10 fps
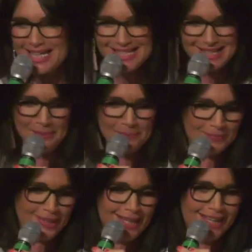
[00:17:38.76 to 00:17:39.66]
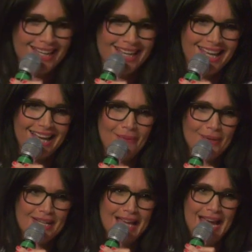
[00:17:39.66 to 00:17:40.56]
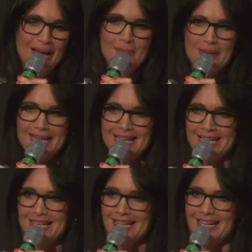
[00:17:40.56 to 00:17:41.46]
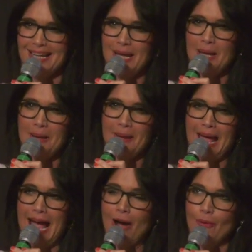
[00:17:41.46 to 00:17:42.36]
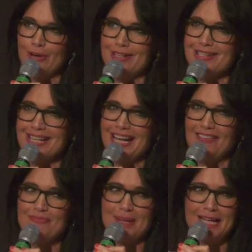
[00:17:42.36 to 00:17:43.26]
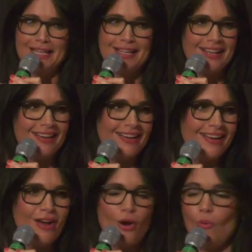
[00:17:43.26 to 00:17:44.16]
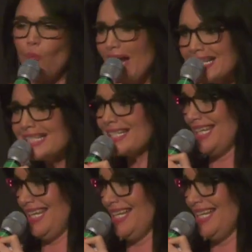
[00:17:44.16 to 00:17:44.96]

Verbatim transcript: them. I wonder how many hours have been wasted